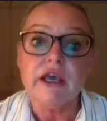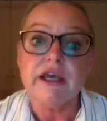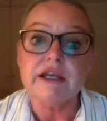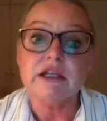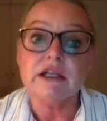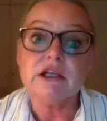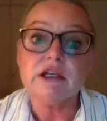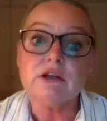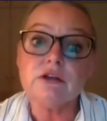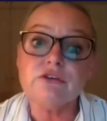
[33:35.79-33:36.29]

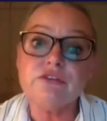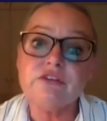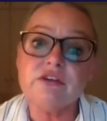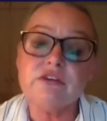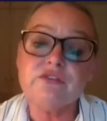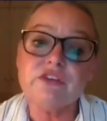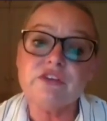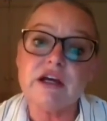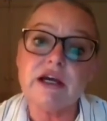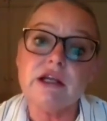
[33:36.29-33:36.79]
and
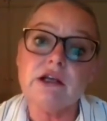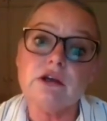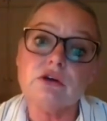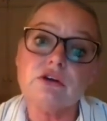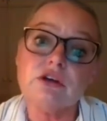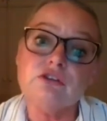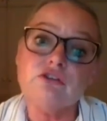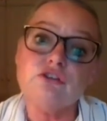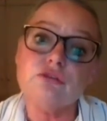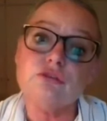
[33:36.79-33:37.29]
inclusive
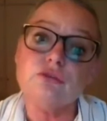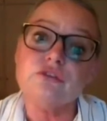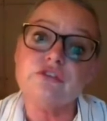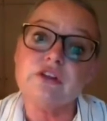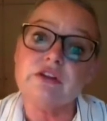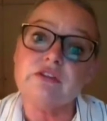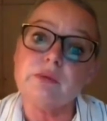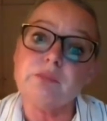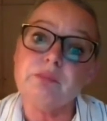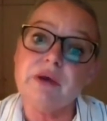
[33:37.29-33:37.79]
dialogue ensures
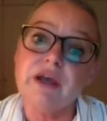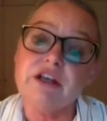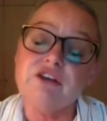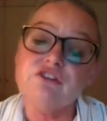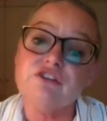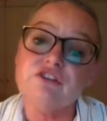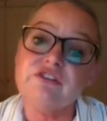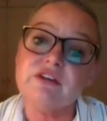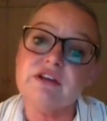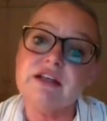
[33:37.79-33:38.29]
that the
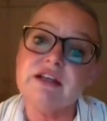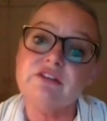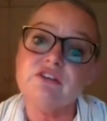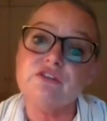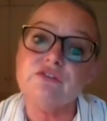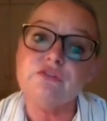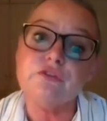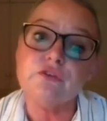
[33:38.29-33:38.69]
patient's needs are